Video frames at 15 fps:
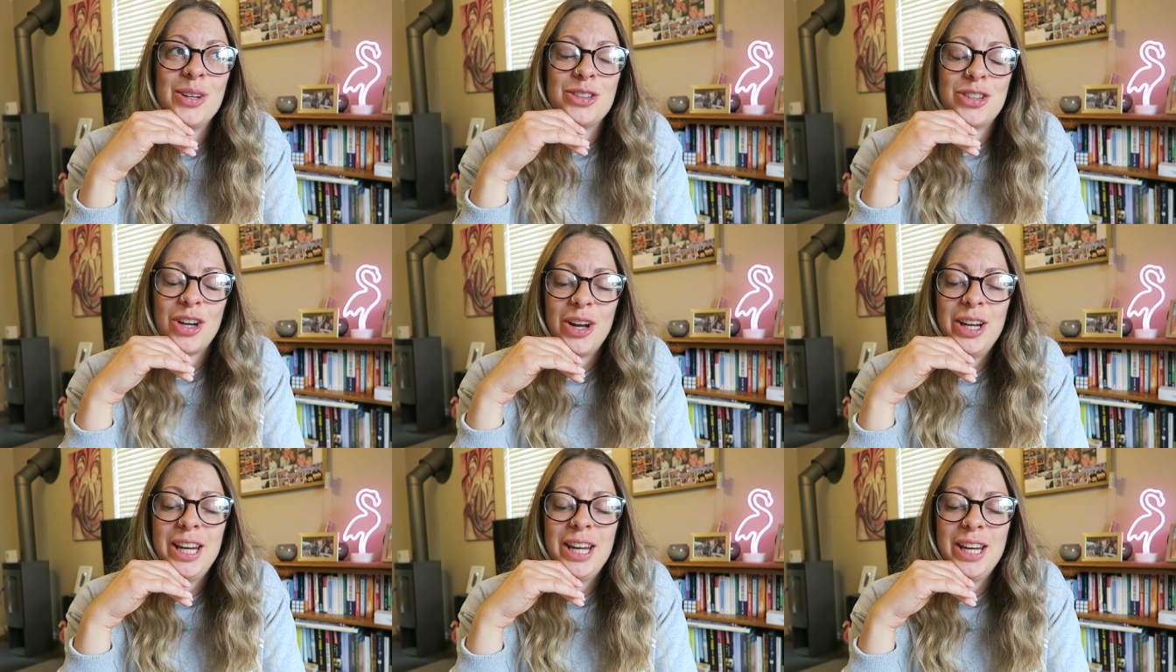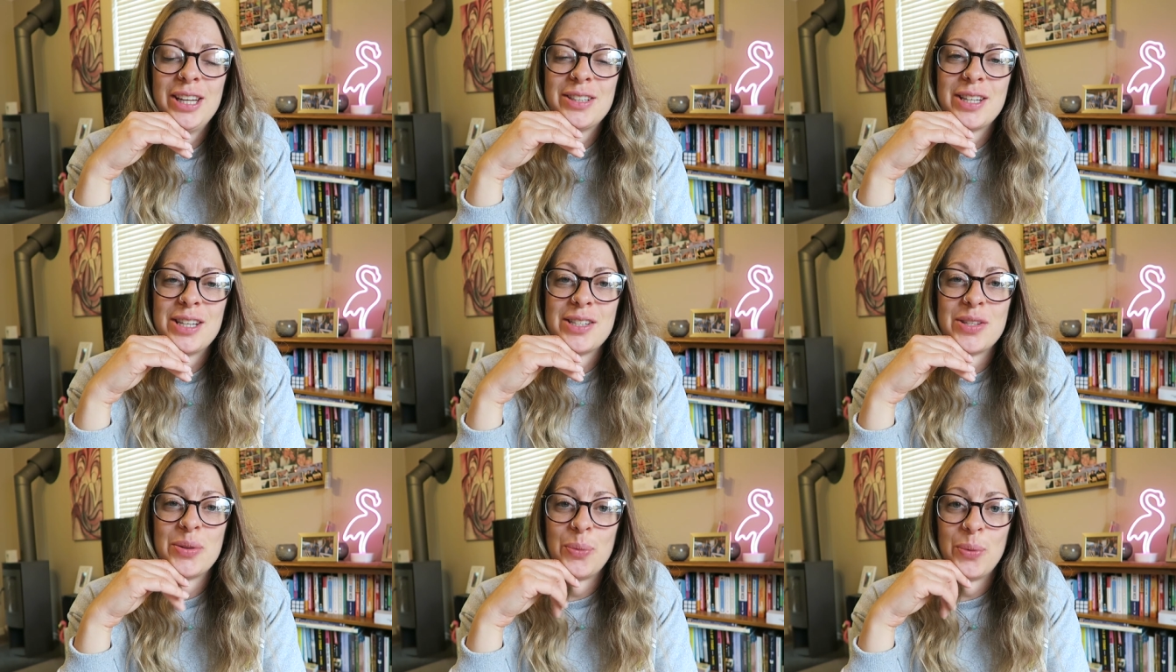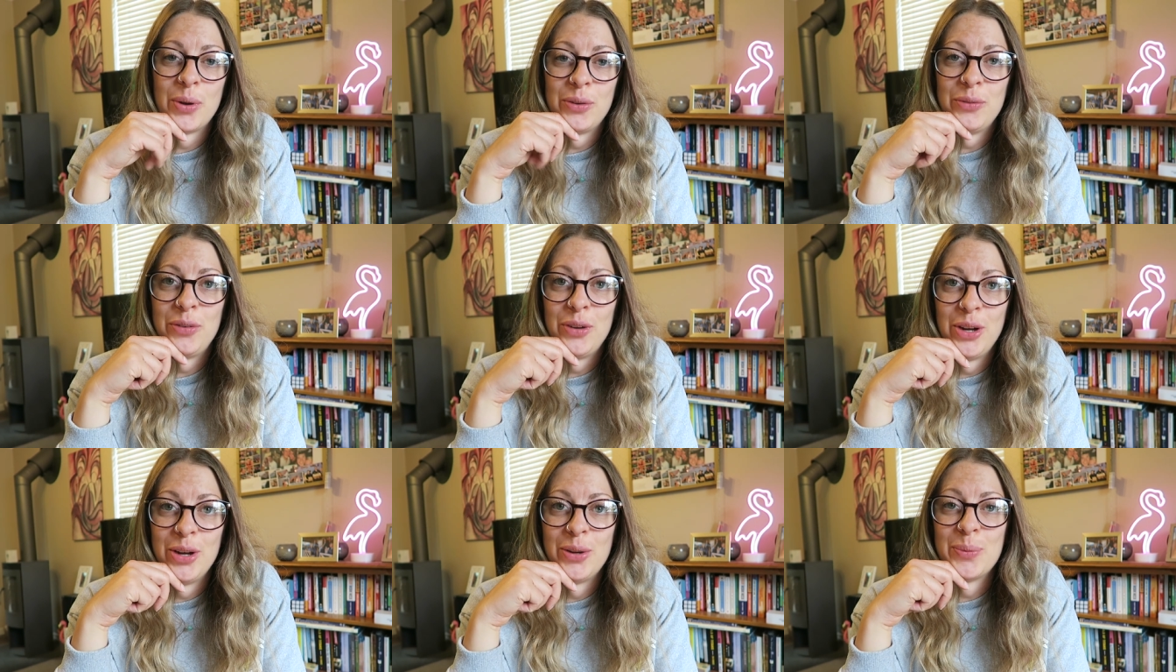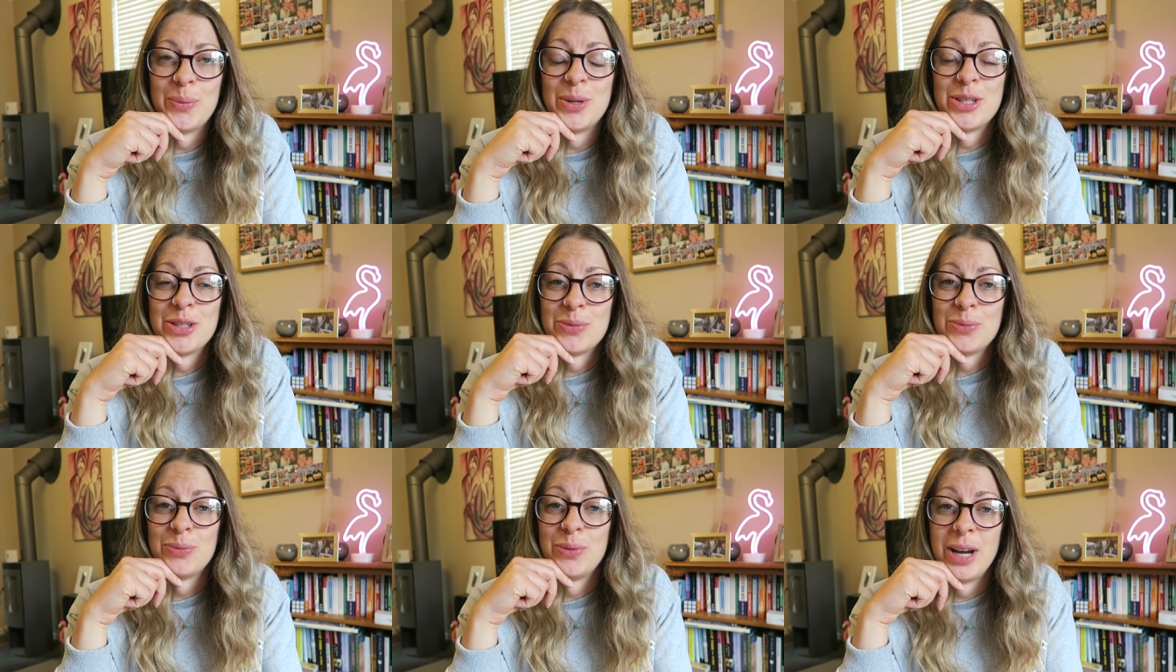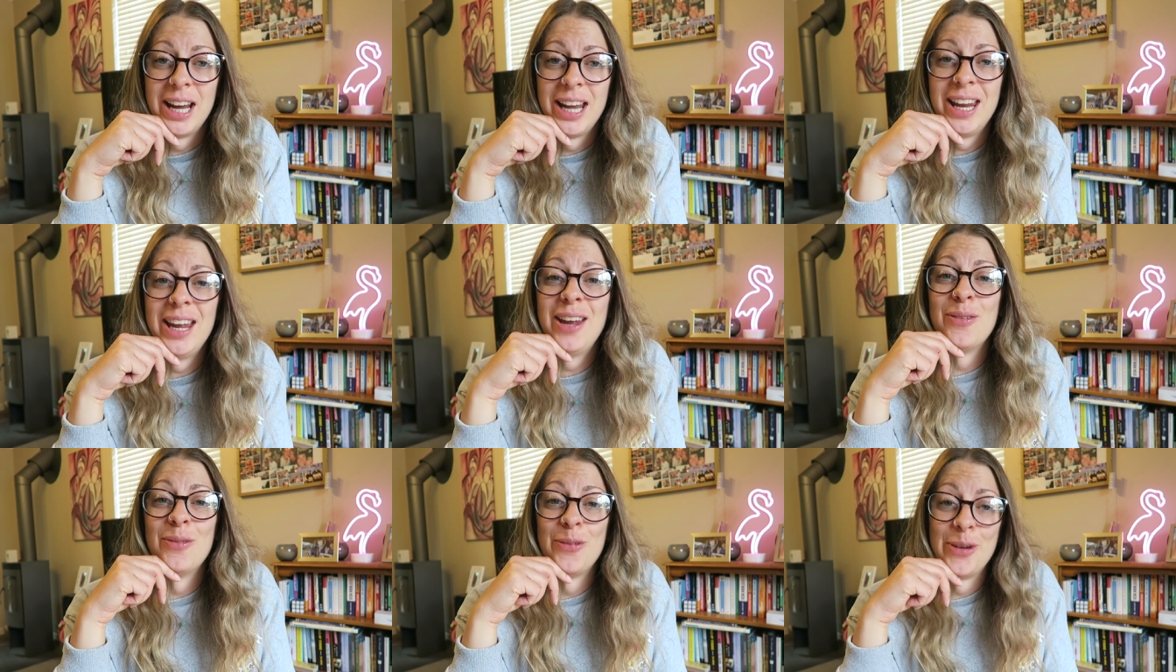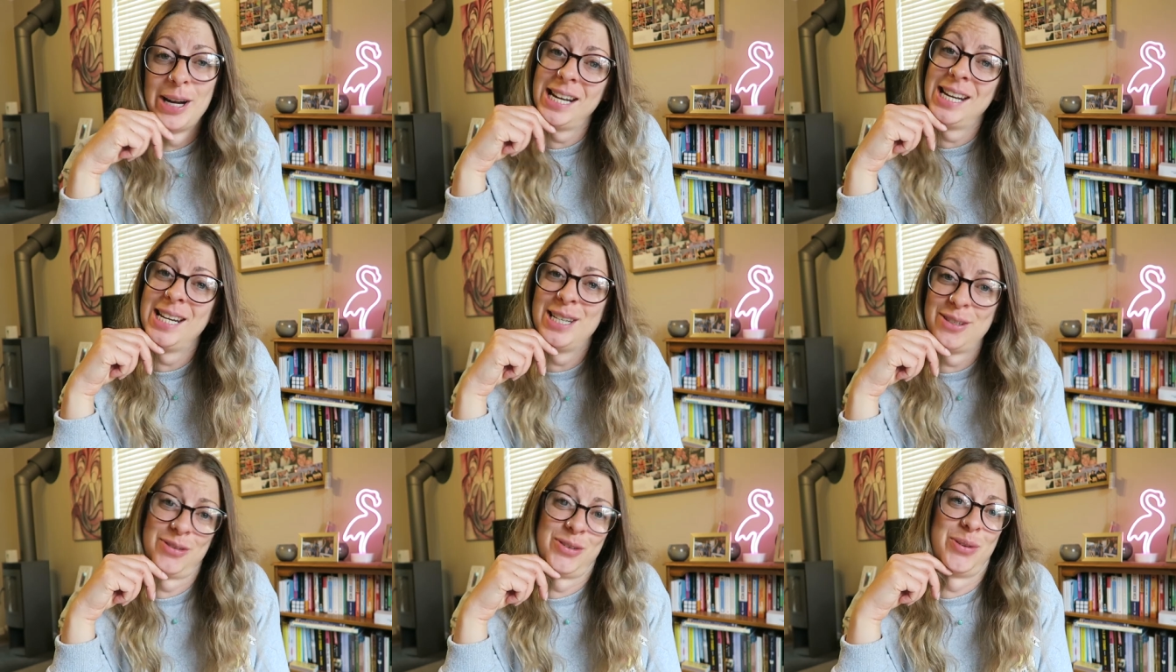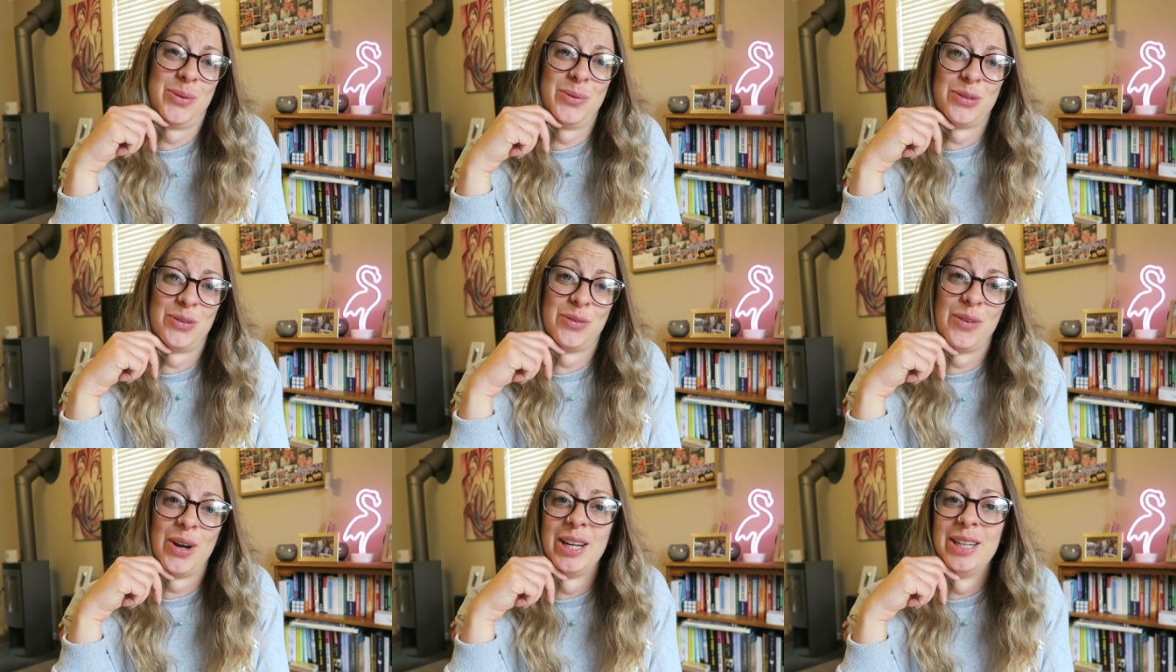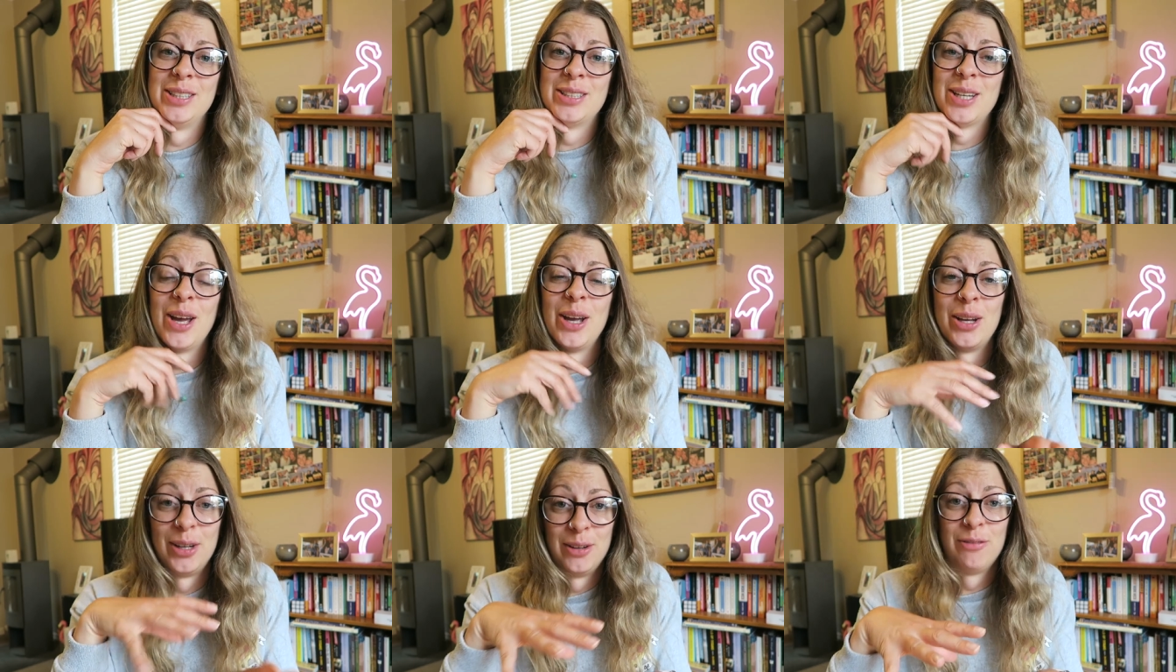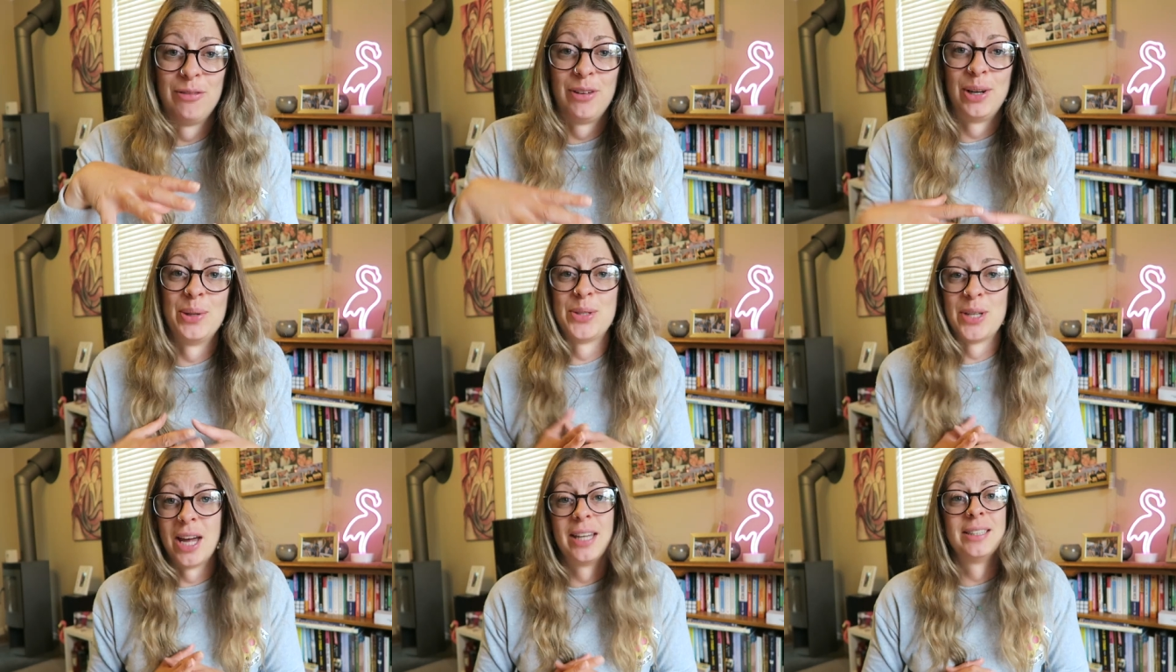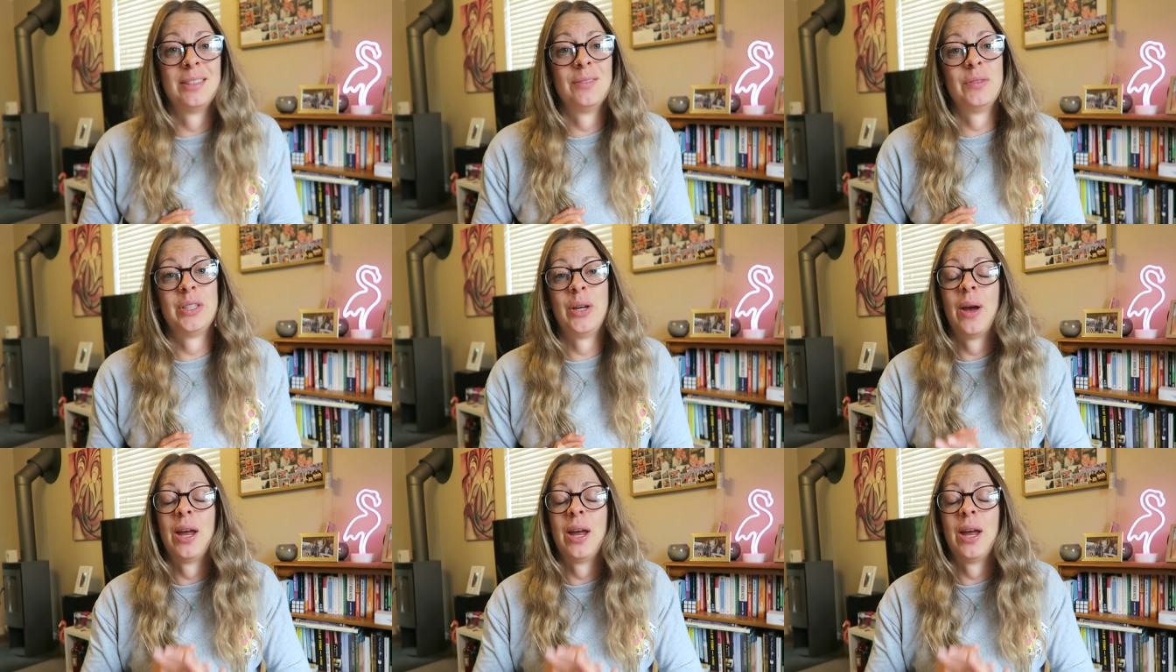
Chinese is the one food which is really, really difficult to find a gluten-free alternative to.